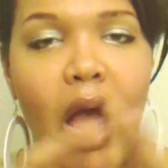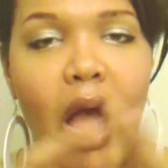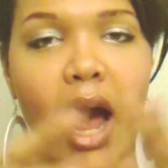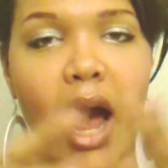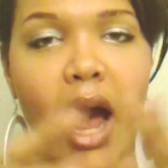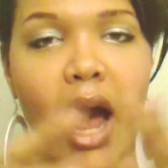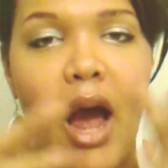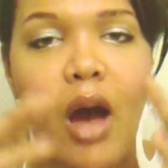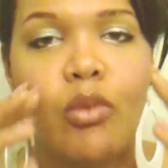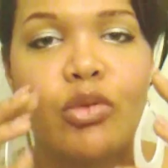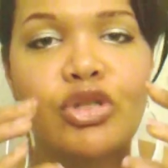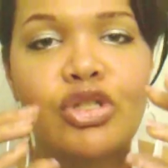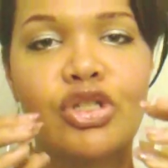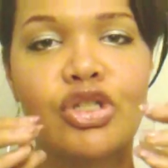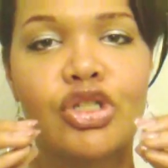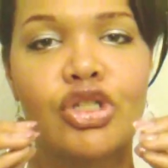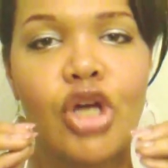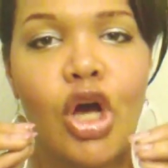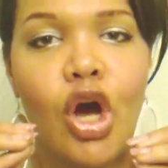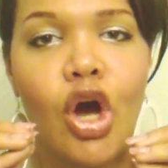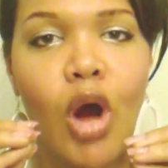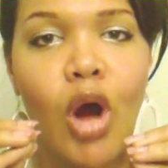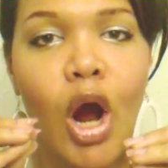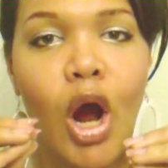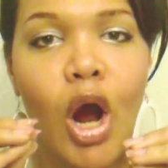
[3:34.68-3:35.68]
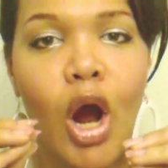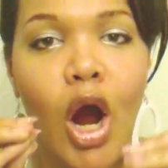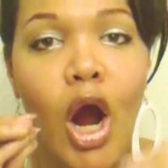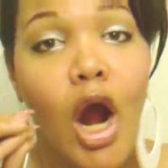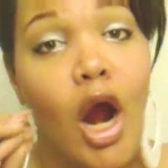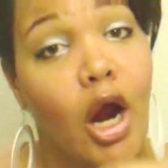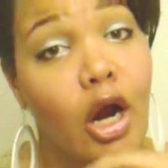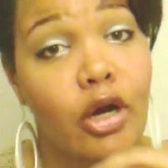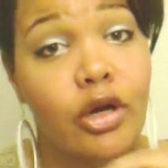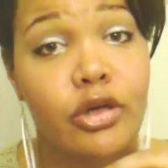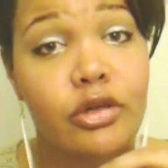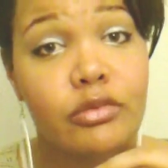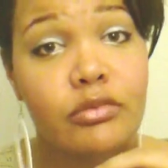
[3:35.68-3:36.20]
I was so
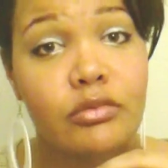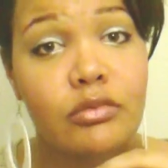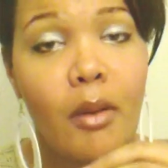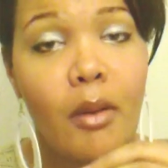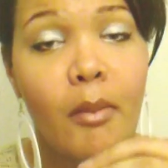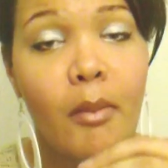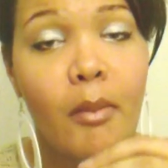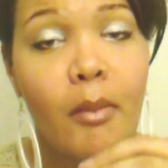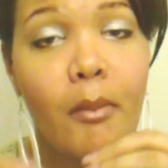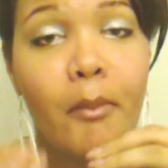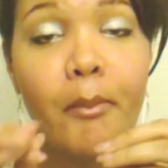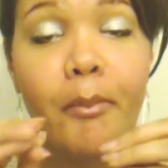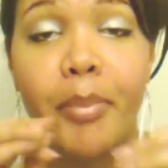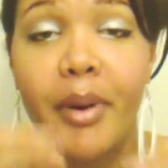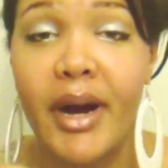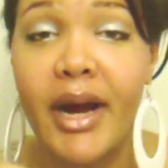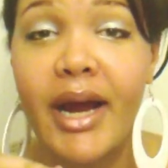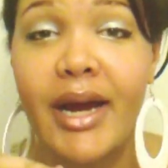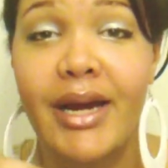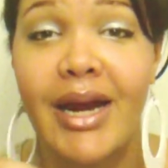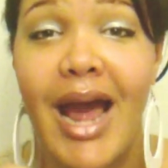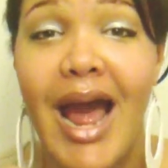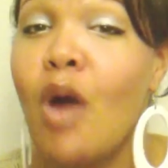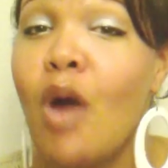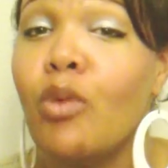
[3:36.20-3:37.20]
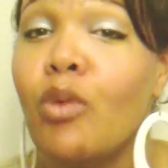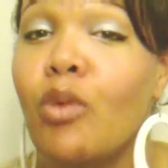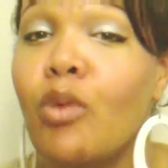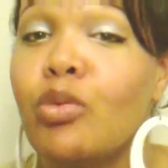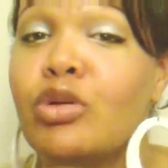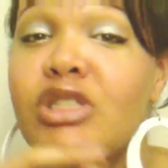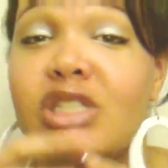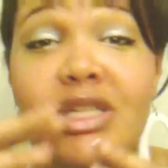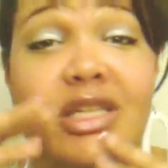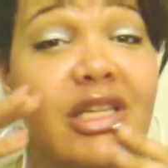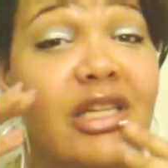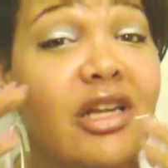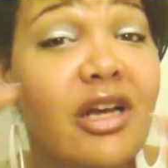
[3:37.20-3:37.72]
hurt, but I was
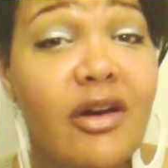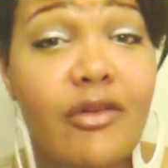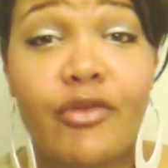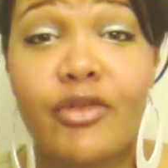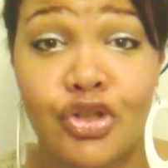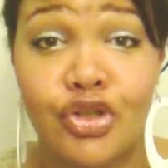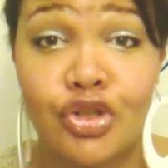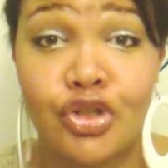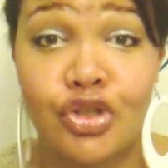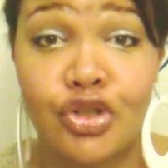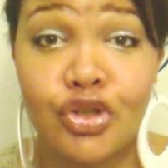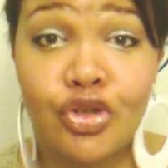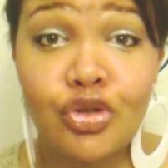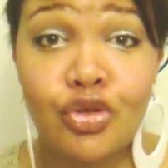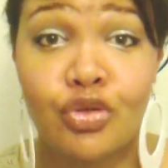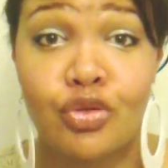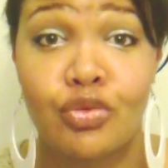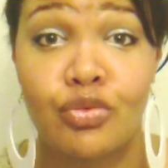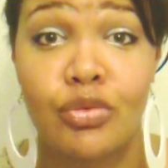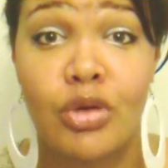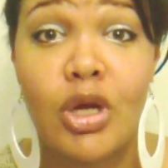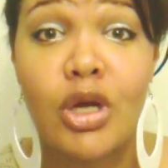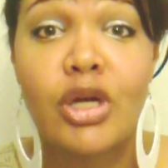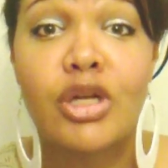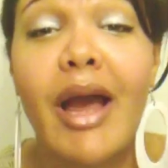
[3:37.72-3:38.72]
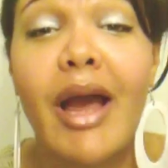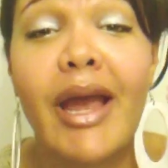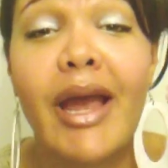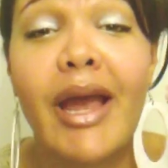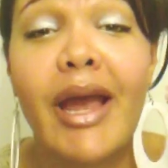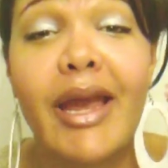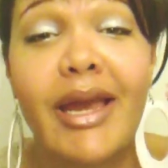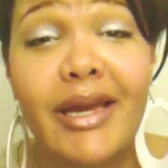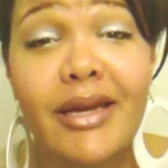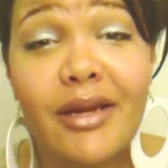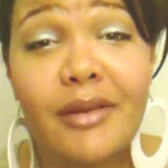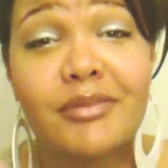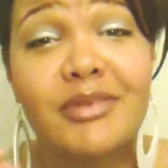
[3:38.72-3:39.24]
in love with this dude. So I
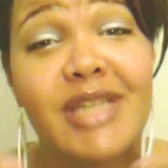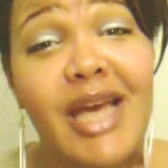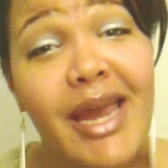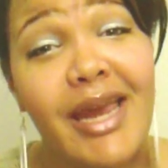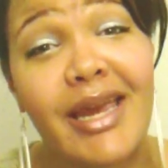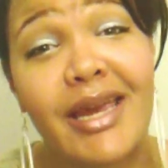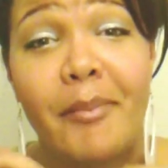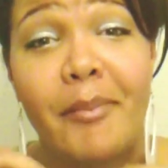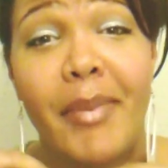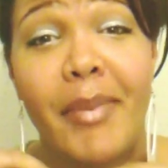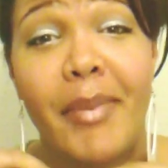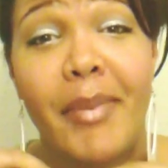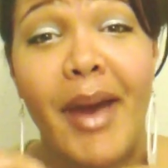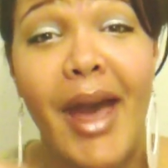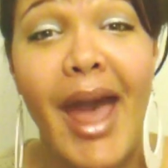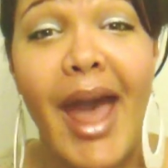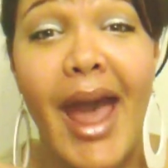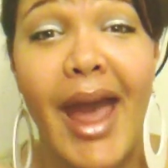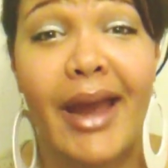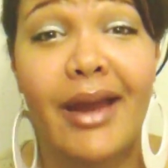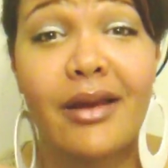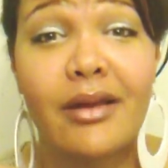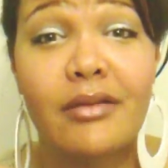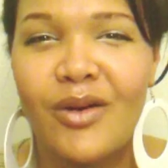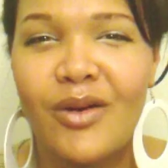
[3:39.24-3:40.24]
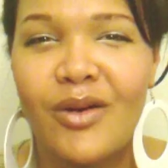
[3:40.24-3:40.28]
ended up taking him back.